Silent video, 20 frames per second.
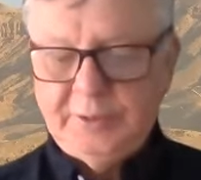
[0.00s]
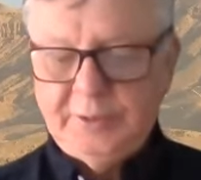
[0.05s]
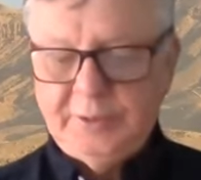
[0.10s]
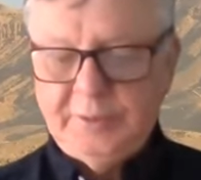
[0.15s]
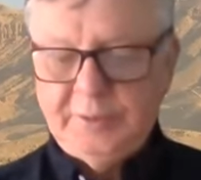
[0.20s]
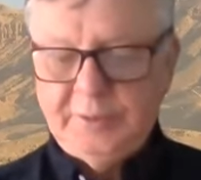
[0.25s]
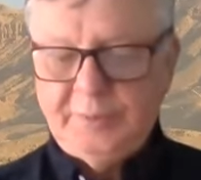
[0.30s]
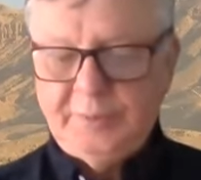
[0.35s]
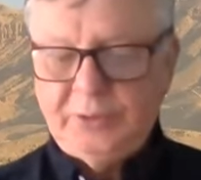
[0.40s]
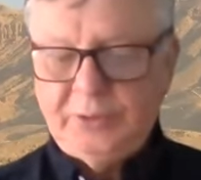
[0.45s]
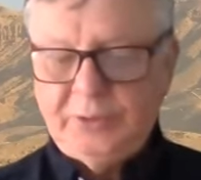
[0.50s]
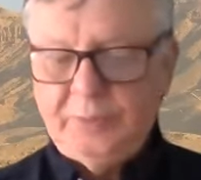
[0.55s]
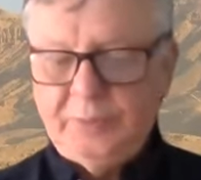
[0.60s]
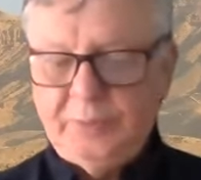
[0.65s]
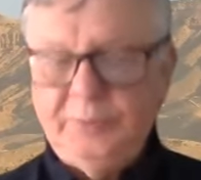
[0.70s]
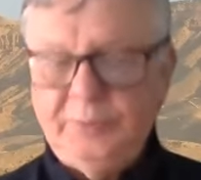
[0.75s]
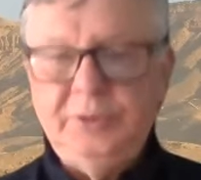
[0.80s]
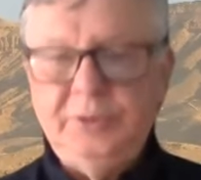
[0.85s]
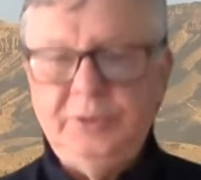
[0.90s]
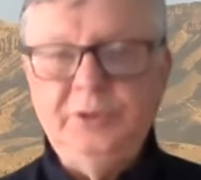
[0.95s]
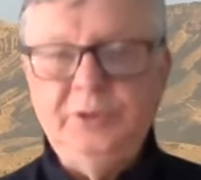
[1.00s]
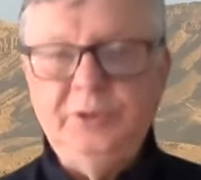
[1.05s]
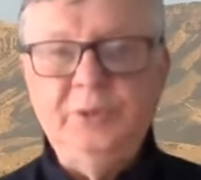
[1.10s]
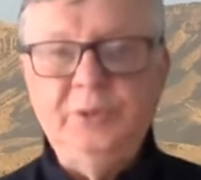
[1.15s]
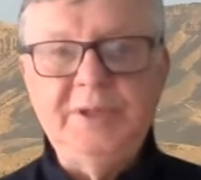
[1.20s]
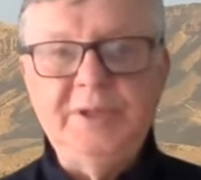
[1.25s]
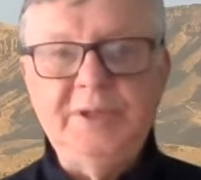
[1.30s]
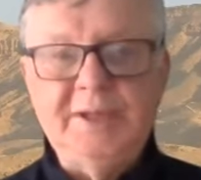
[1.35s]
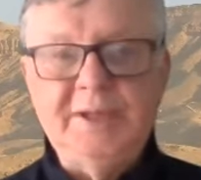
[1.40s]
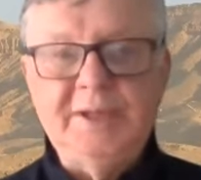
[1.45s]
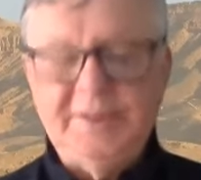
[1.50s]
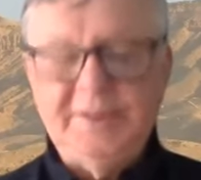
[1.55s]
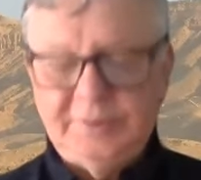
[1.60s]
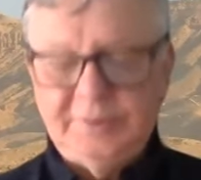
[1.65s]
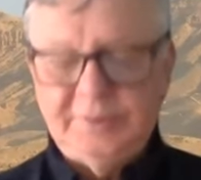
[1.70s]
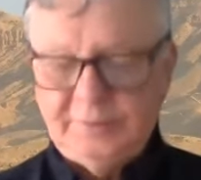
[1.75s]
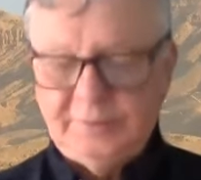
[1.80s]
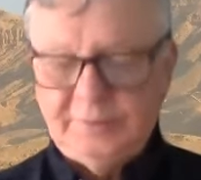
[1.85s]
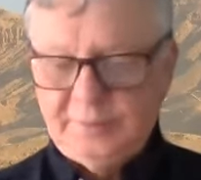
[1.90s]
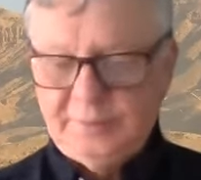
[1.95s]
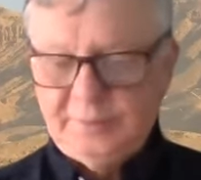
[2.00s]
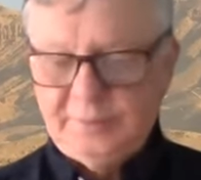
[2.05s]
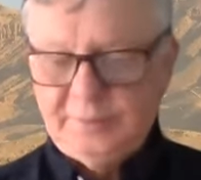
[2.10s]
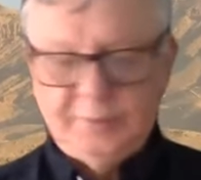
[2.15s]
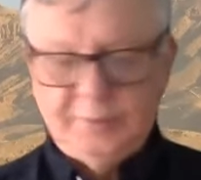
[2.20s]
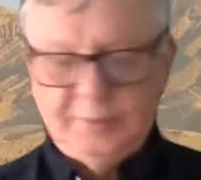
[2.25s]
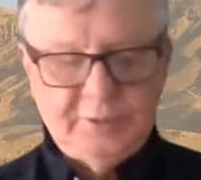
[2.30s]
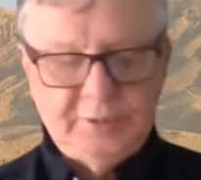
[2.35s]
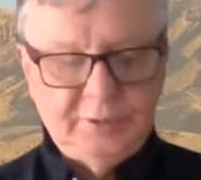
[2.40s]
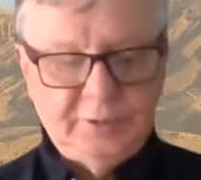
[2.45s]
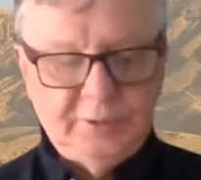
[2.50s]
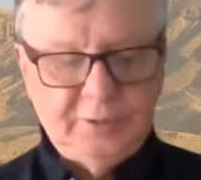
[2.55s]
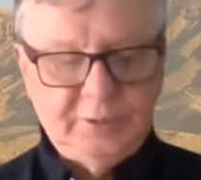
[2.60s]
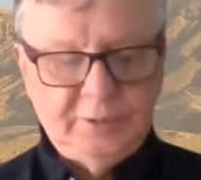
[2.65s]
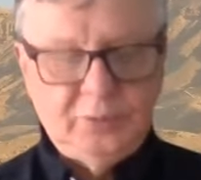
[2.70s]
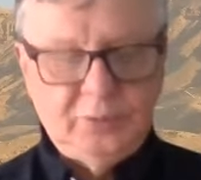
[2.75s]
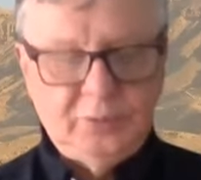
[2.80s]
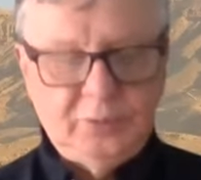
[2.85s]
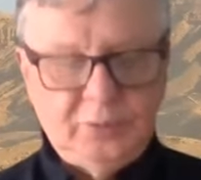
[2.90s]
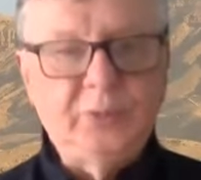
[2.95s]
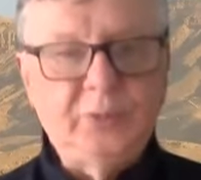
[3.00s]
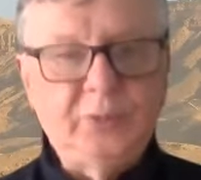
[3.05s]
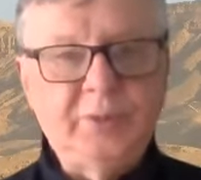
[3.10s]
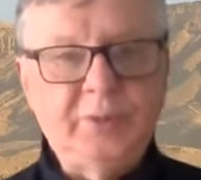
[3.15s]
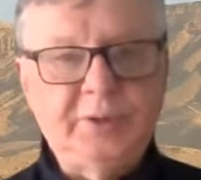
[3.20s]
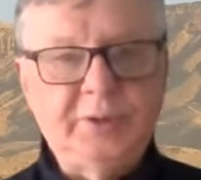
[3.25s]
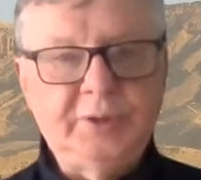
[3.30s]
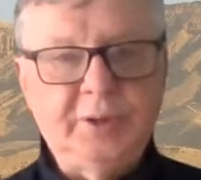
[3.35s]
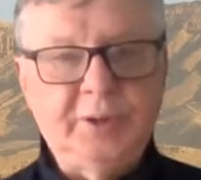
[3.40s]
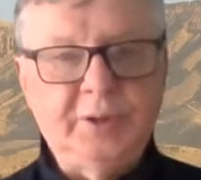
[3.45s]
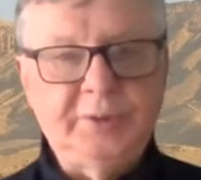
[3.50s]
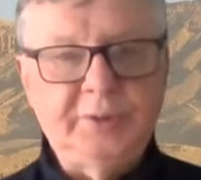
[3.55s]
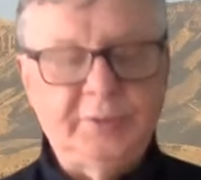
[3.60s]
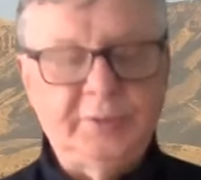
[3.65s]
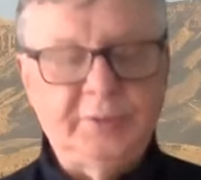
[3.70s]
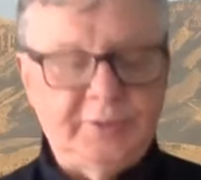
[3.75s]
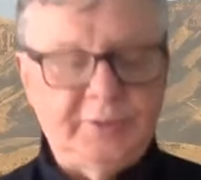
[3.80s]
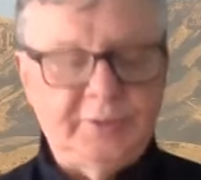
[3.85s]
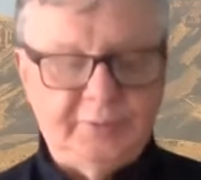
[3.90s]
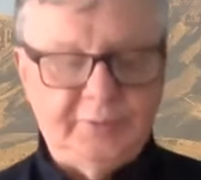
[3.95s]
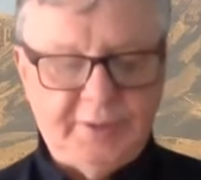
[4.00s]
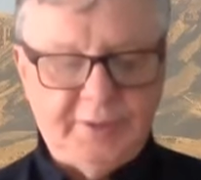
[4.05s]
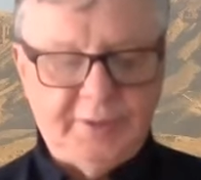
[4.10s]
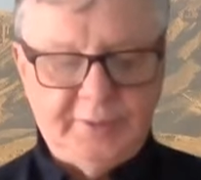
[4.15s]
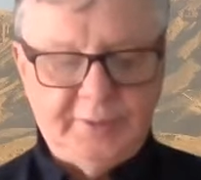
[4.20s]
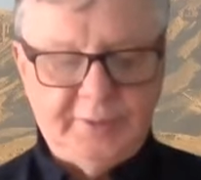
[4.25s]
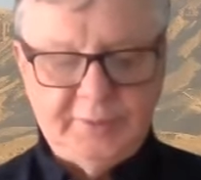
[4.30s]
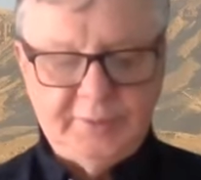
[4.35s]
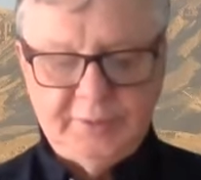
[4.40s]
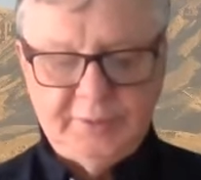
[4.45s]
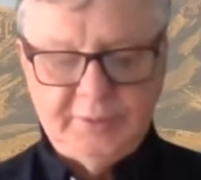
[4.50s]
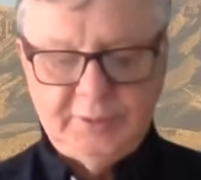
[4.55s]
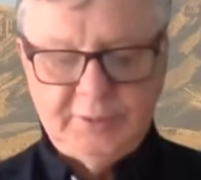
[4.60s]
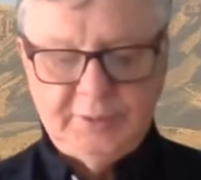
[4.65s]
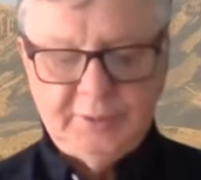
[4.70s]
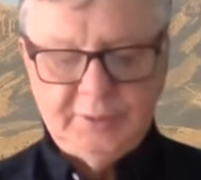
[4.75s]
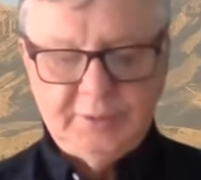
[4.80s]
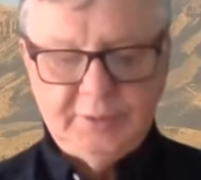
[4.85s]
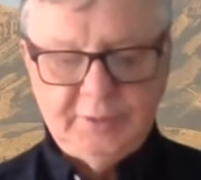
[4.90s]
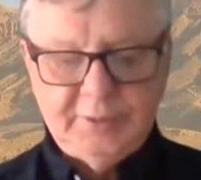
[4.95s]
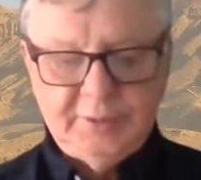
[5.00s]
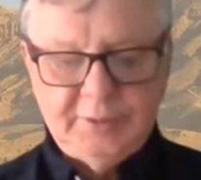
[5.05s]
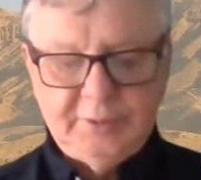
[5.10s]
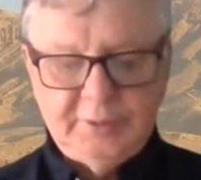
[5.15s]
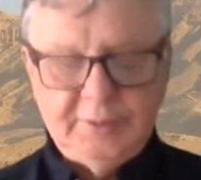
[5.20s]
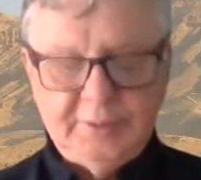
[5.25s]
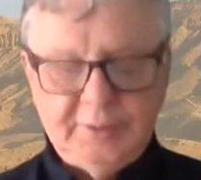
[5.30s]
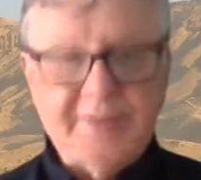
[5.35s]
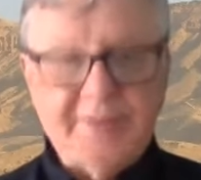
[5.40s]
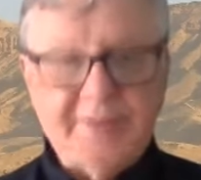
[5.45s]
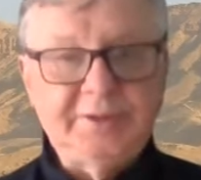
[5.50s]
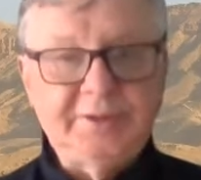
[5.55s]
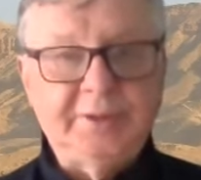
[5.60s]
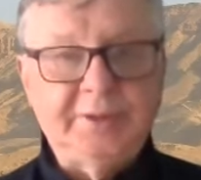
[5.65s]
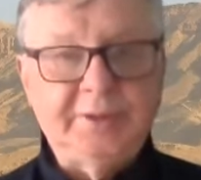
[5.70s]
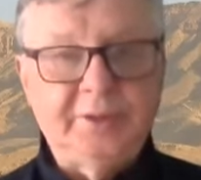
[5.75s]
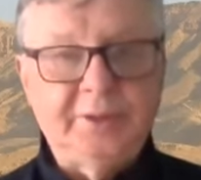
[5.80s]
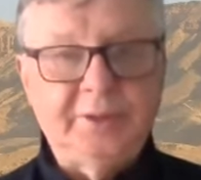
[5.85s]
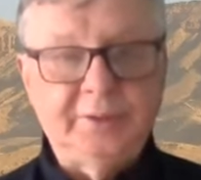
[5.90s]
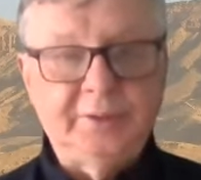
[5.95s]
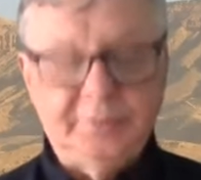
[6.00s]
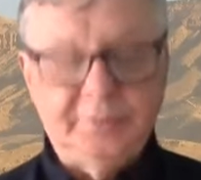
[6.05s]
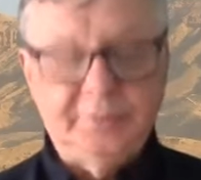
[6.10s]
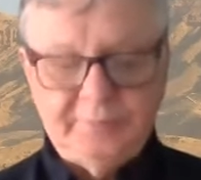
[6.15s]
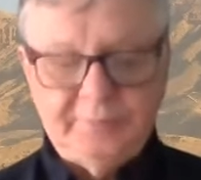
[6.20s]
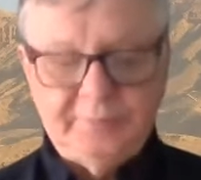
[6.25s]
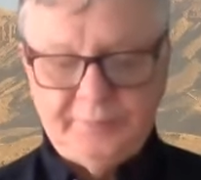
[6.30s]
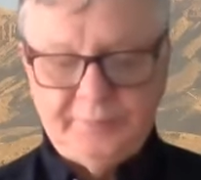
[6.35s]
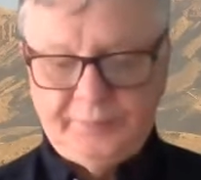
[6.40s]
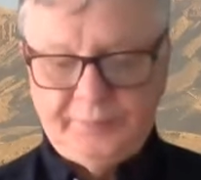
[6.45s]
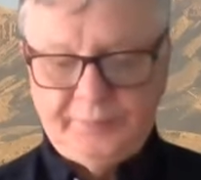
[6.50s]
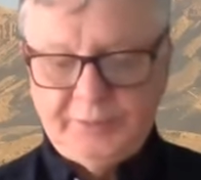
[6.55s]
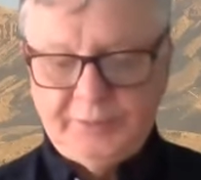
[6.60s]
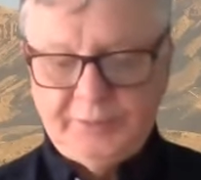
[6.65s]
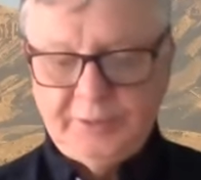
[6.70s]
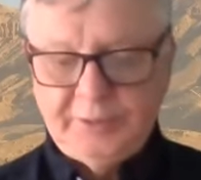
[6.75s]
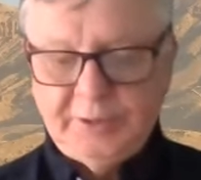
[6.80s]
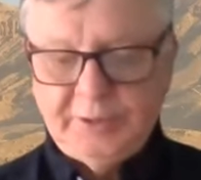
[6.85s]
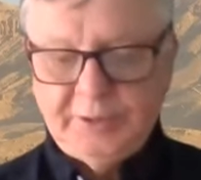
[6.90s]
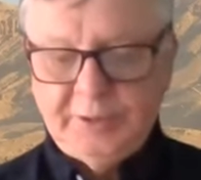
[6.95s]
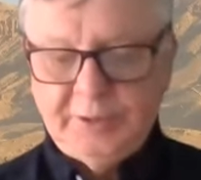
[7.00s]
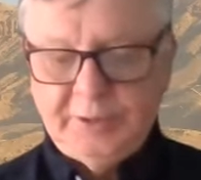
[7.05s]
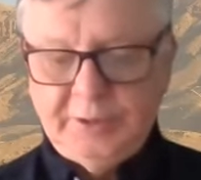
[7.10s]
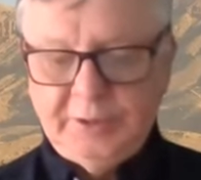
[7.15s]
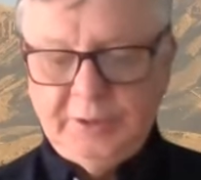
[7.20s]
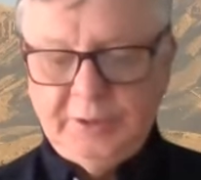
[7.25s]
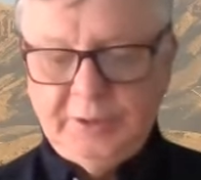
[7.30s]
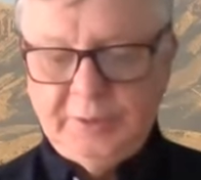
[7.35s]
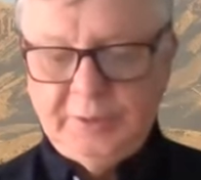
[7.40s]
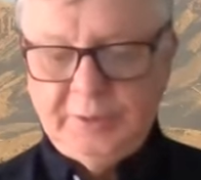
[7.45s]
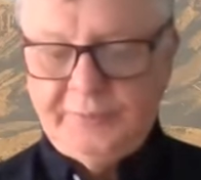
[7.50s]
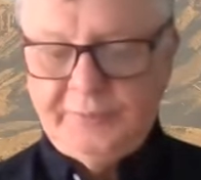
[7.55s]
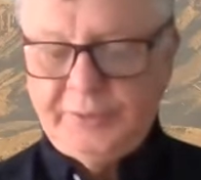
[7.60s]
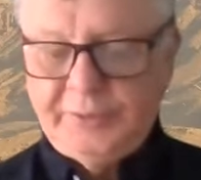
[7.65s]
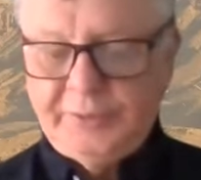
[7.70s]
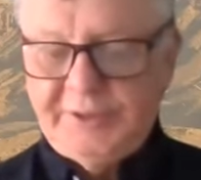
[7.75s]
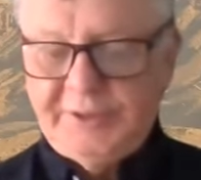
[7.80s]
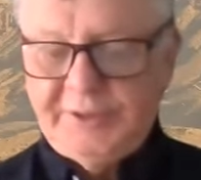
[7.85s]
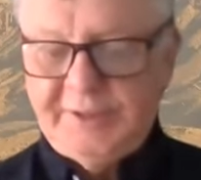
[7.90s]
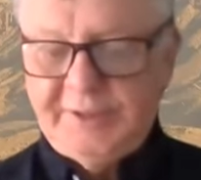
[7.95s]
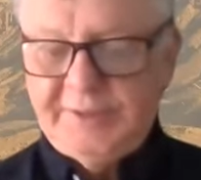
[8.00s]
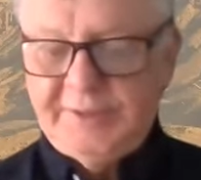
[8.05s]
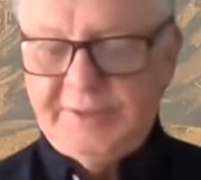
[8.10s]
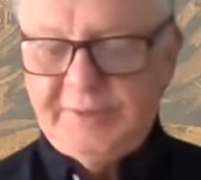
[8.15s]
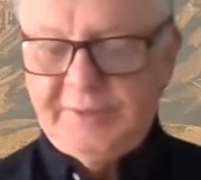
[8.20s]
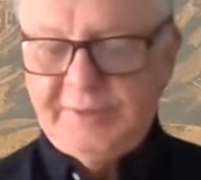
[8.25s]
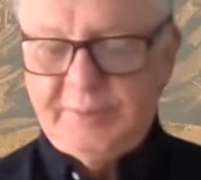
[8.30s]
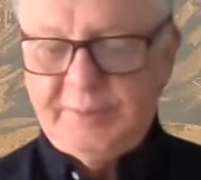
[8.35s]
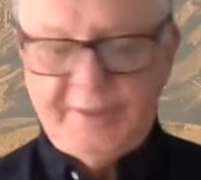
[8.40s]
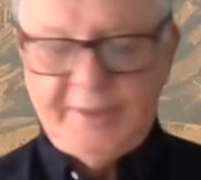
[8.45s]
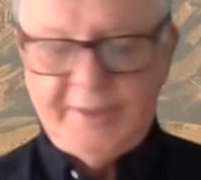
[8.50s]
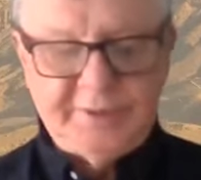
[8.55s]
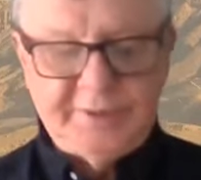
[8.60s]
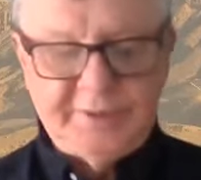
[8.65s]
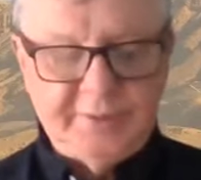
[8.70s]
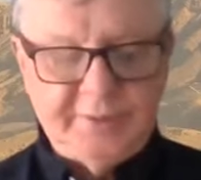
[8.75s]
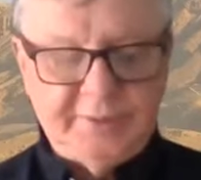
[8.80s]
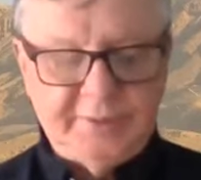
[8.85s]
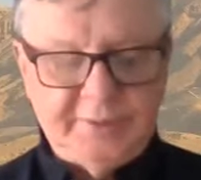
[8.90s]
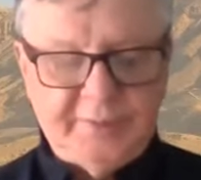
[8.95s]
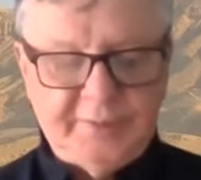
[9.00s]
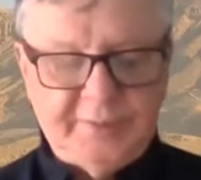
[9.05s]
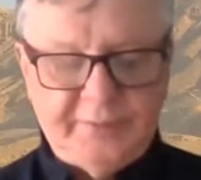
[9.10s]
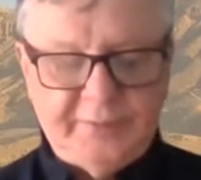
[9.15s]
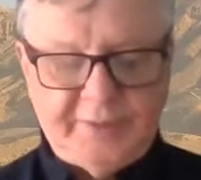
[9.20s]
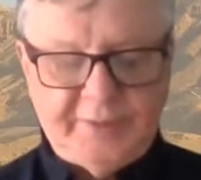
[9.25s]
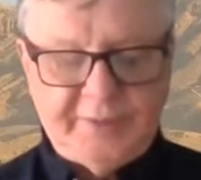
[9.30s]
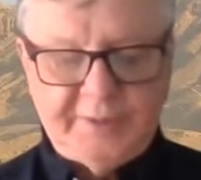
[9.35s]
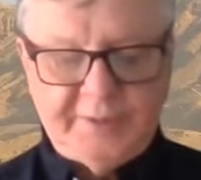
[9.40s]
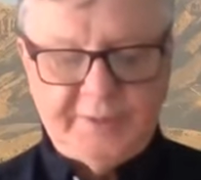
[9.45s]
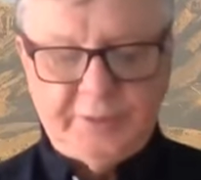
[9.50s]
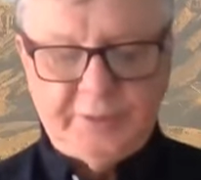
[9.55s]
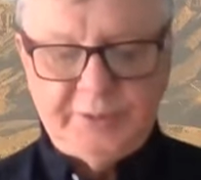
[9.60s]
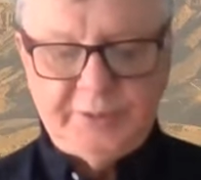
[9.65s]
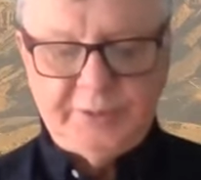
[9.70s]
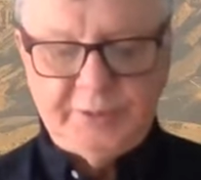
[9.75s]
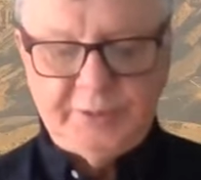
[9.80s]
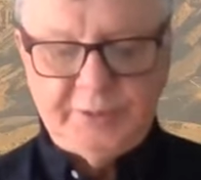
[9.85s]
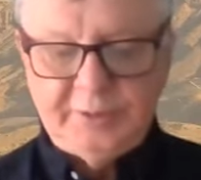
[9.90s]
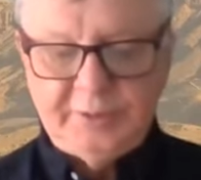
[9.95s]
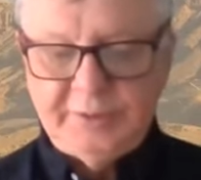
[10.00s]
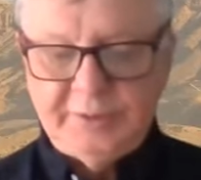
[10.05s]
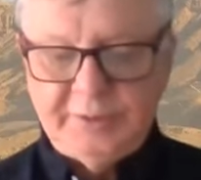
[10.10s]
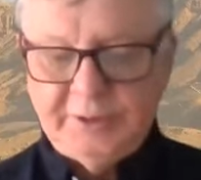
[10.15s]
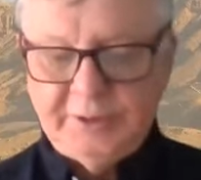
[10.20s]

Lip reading: become uniate, one with God or the divine, actually God. And foretasting this blessedness of the final return,